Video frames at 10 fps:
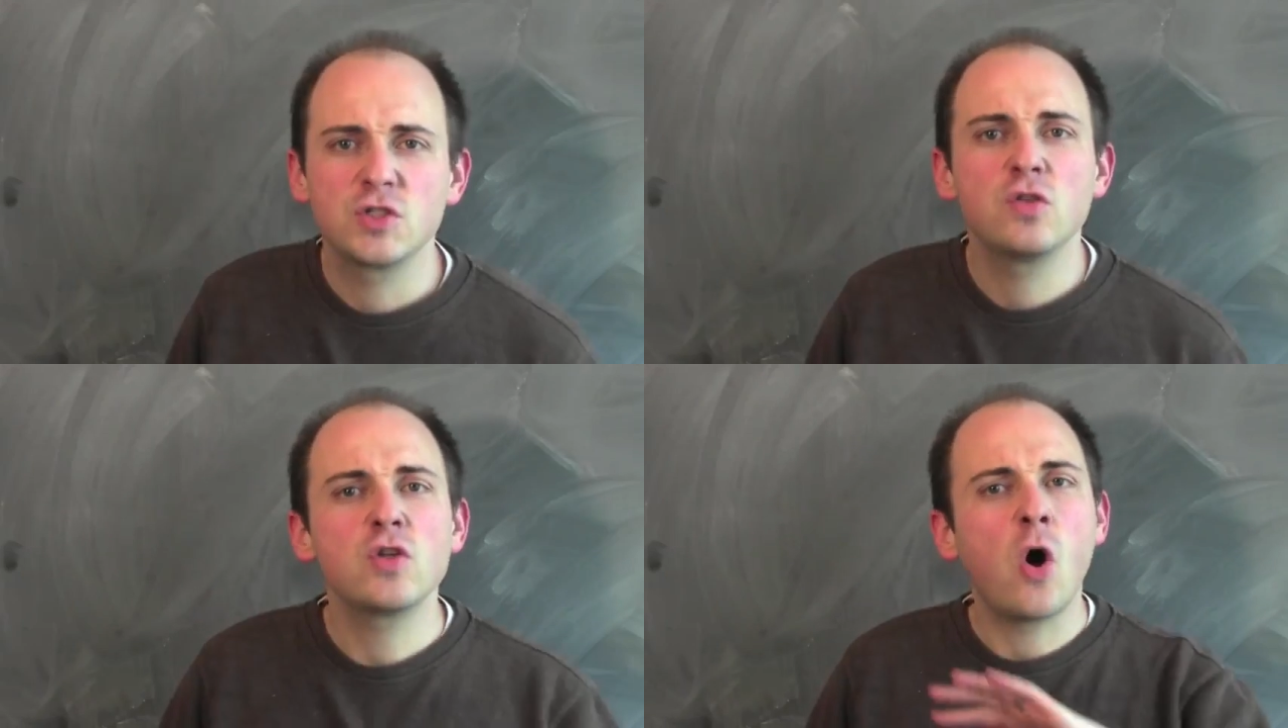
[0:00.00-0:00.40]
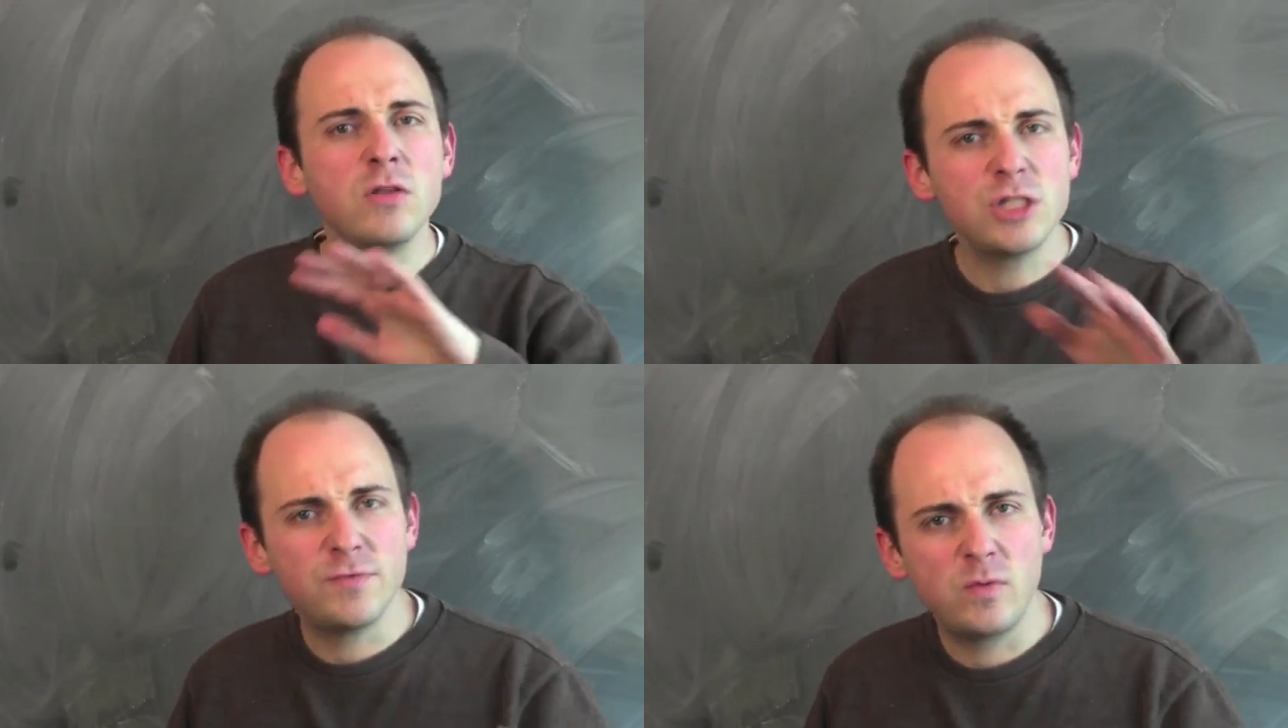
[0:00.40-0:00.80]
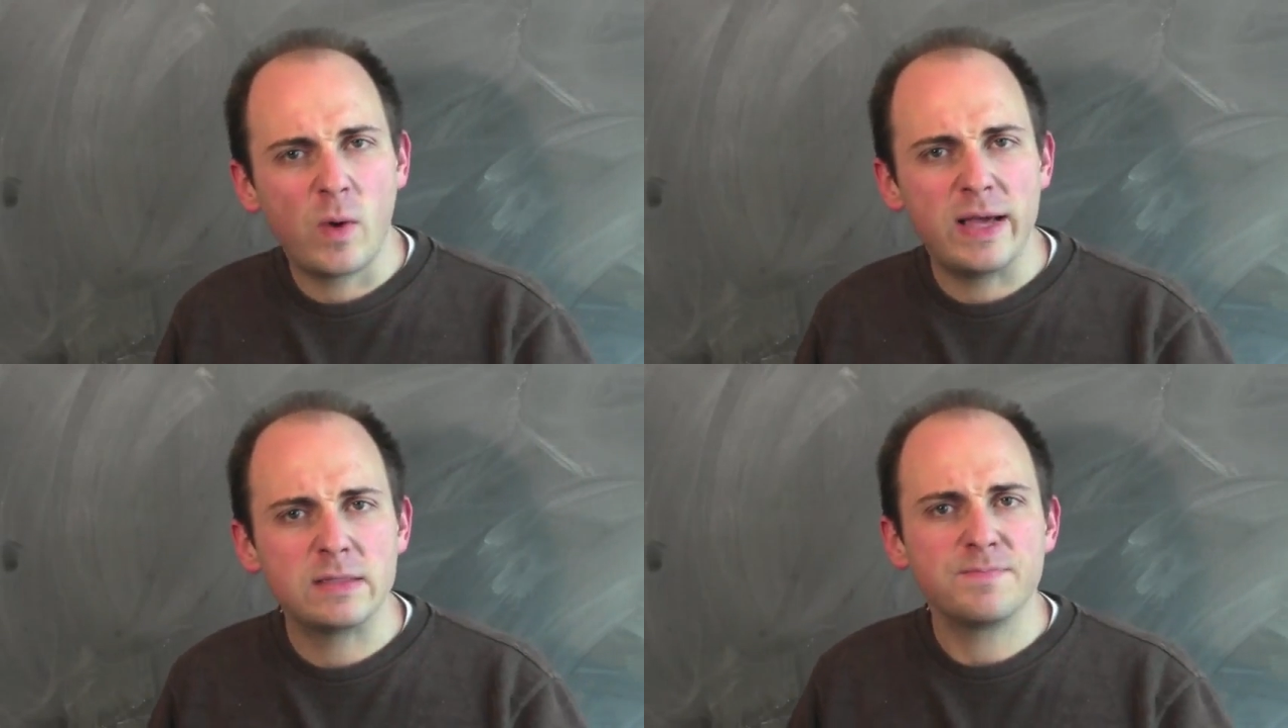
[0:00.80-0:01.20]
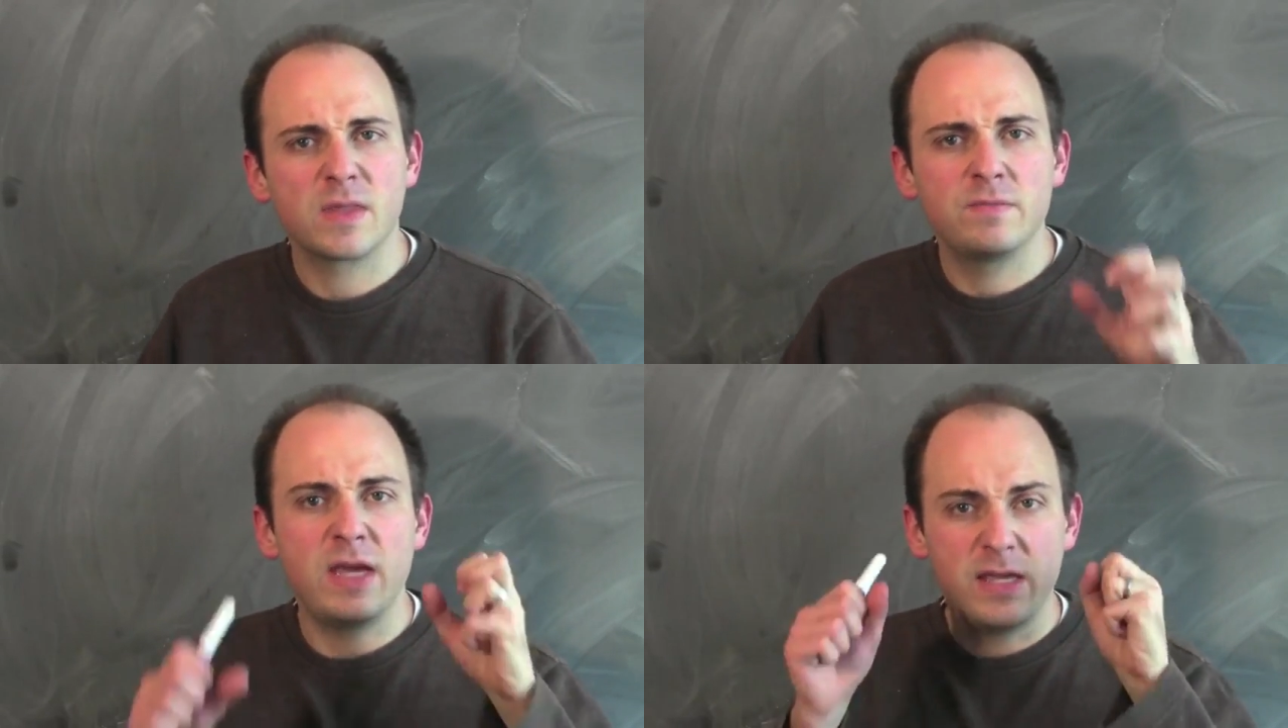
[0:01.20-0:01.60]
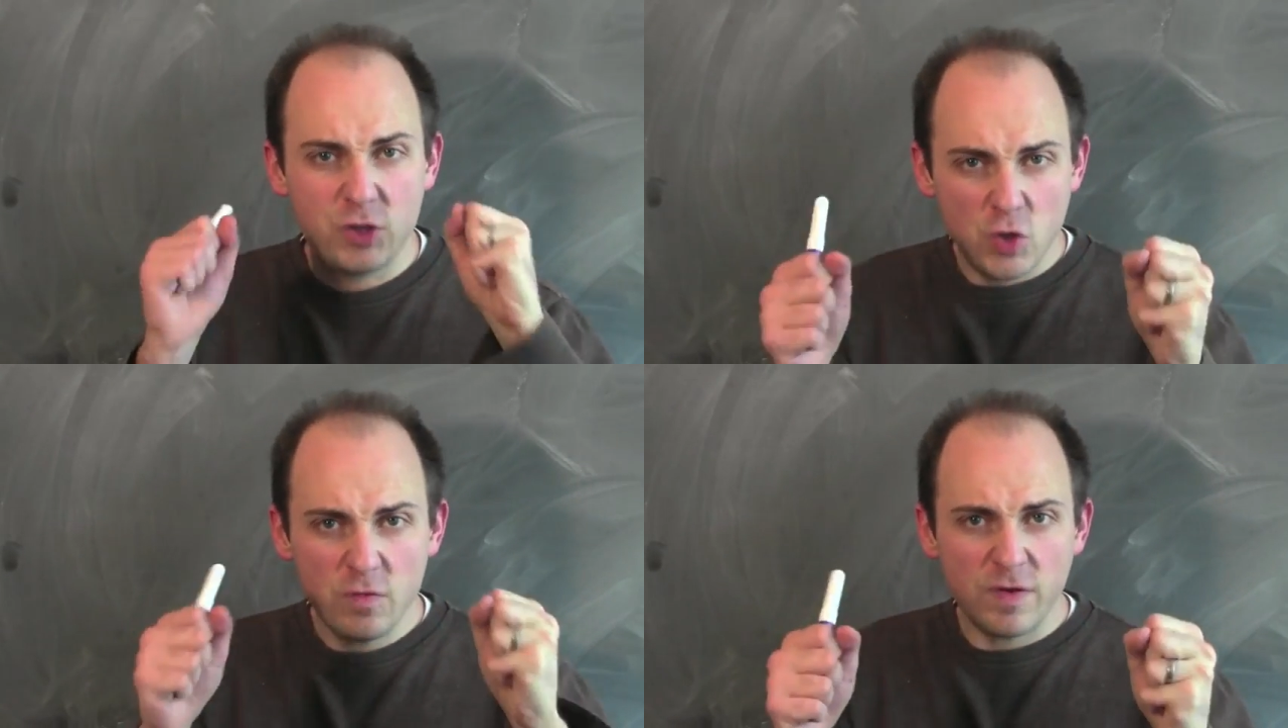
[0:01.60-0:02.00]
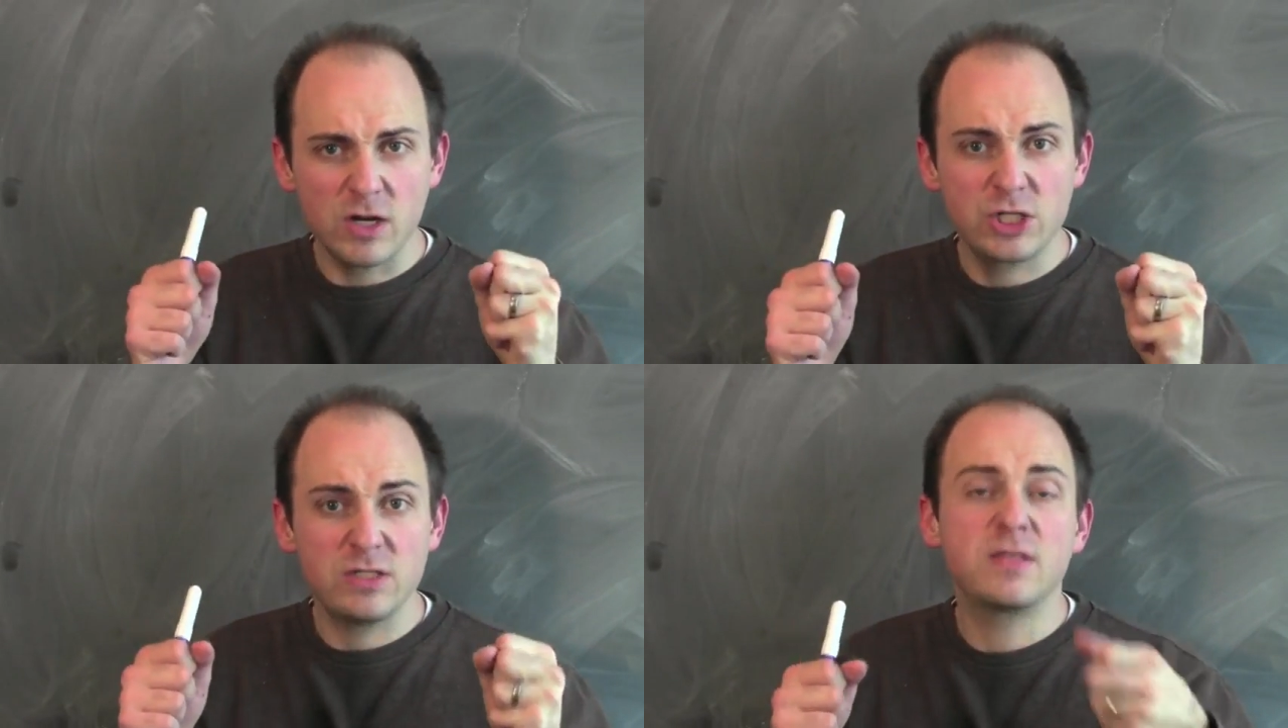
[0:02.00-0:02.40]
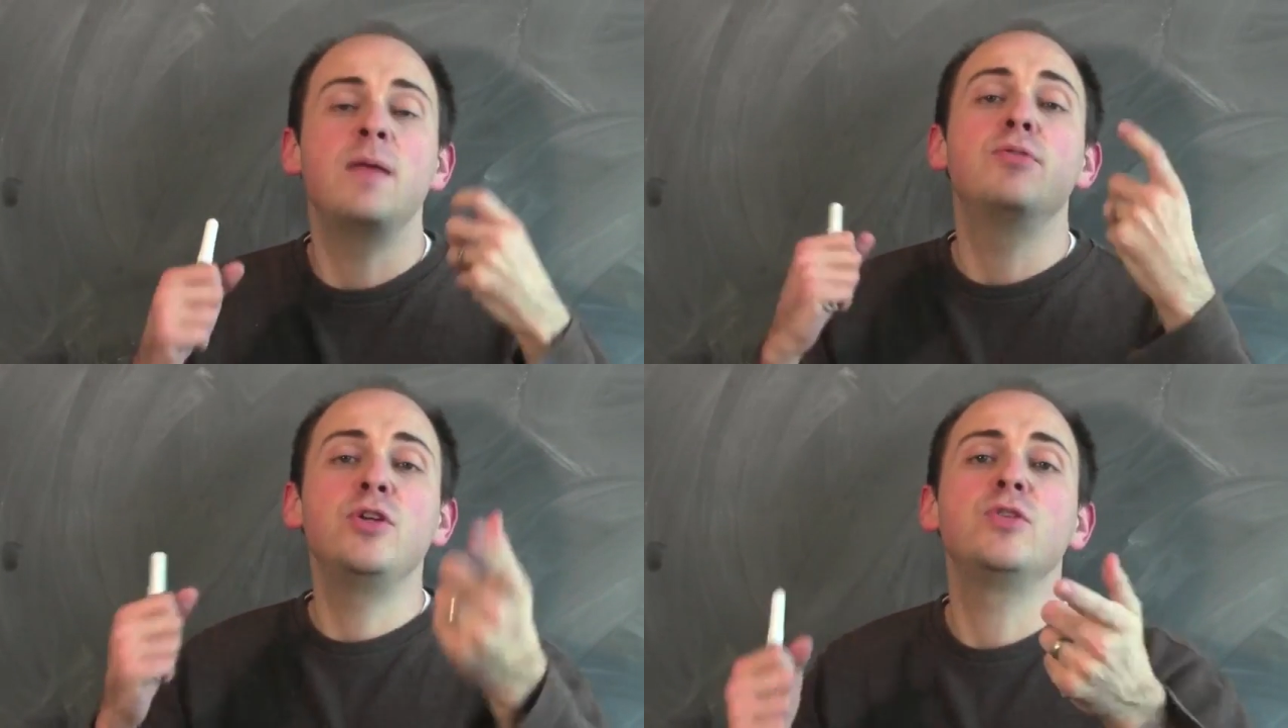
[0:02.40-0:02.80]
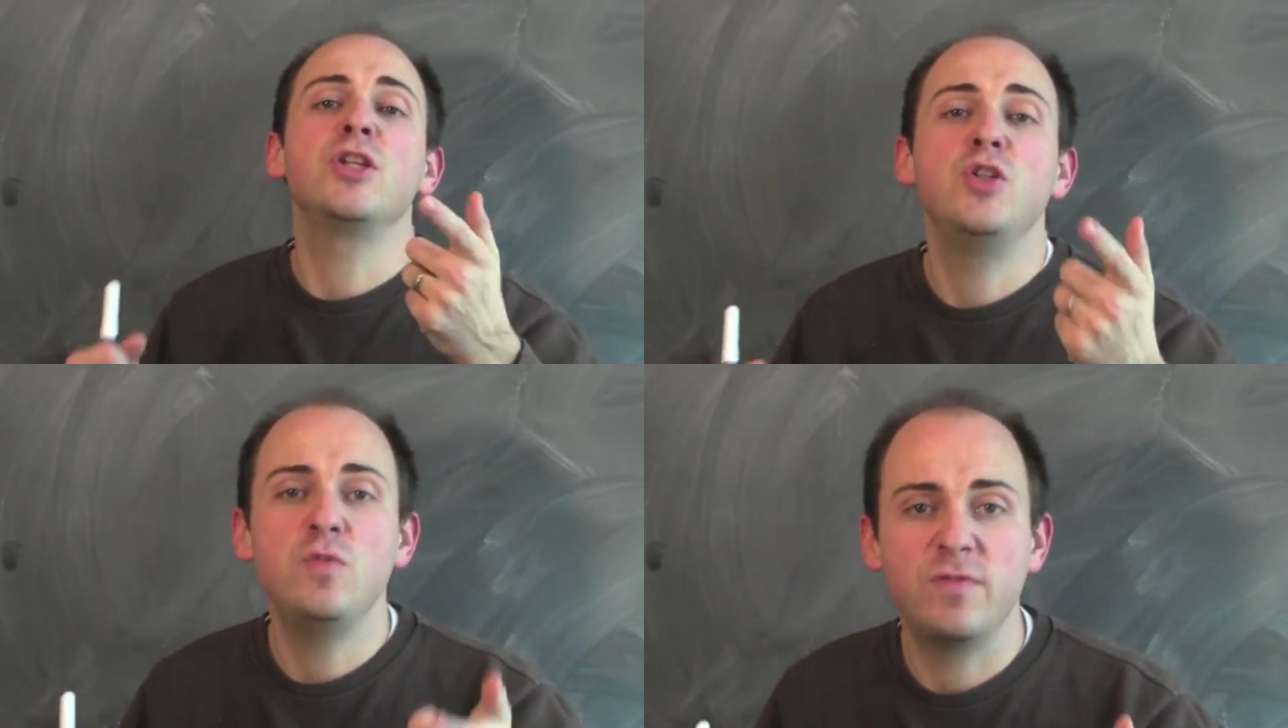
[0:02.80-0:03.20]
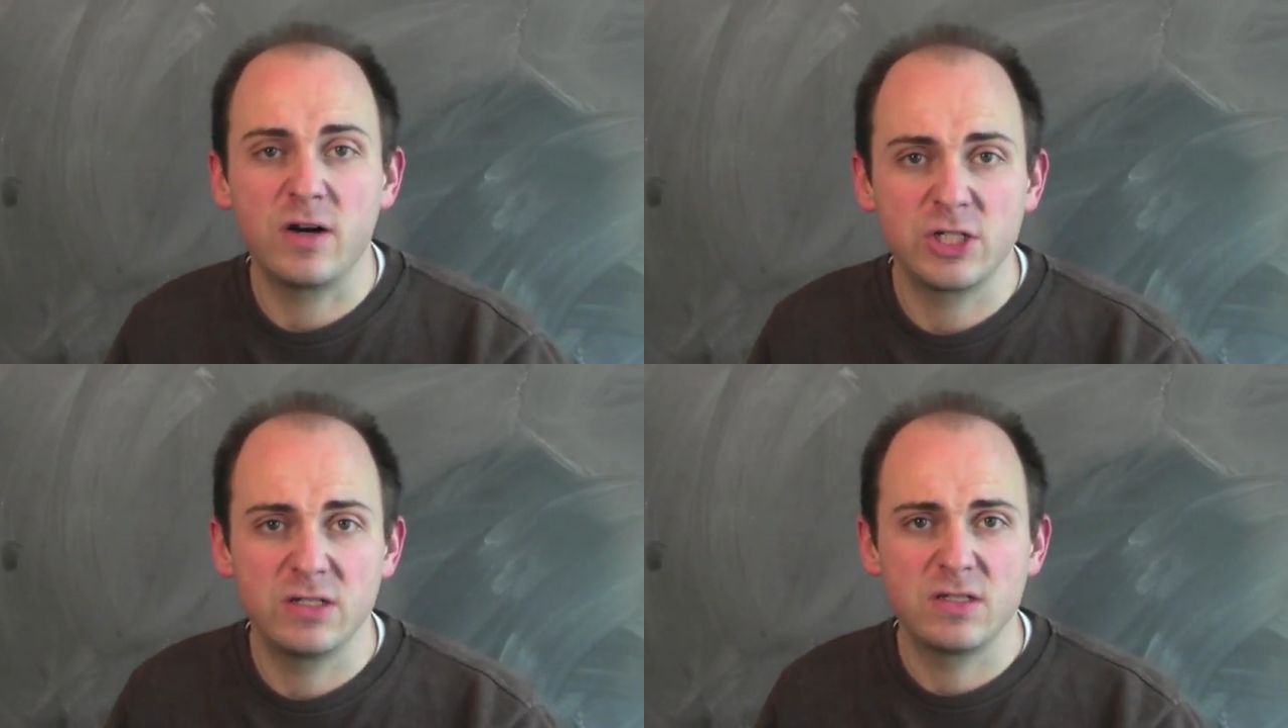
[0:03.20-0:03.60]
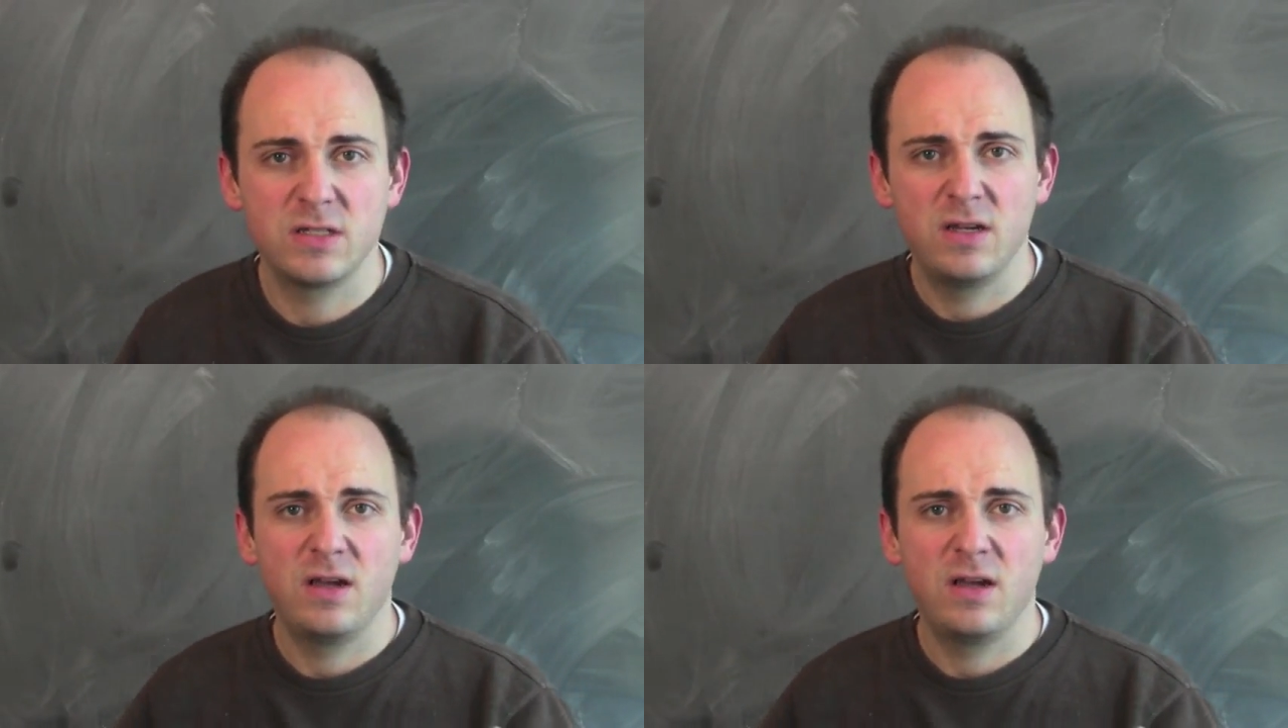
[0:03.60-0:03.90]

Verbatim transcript: So there's all these different ways of taking two functions and producing new functions.